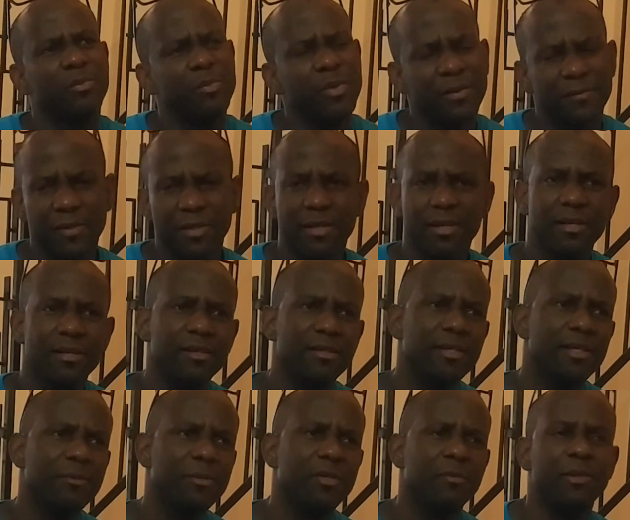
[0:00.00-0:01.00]
we have to thank
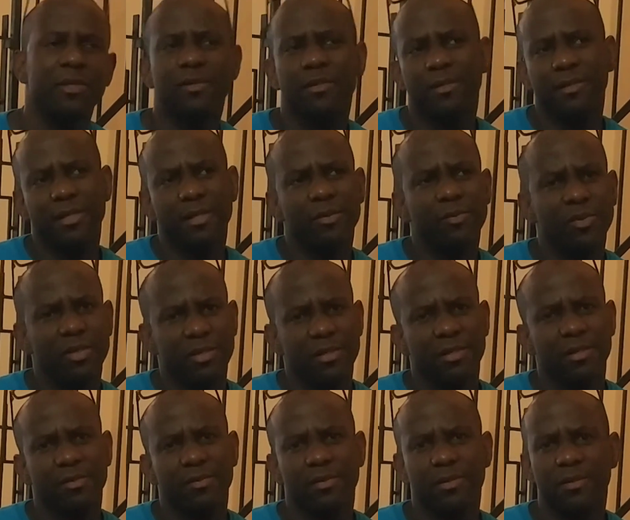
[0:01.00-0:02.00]
them, you know, because they are
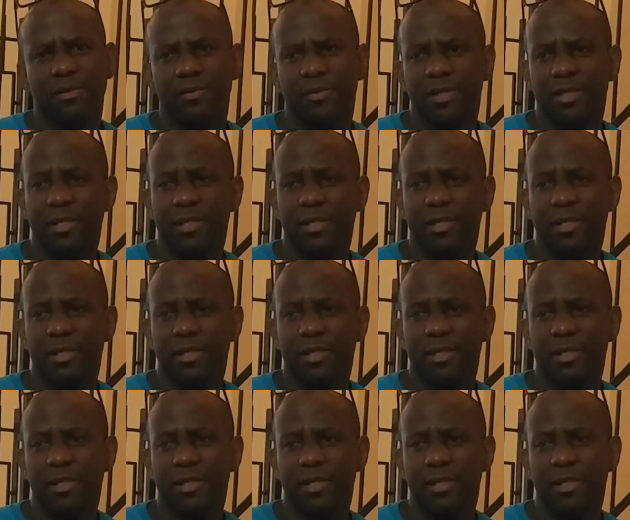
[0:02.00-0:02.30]
watching us, you know,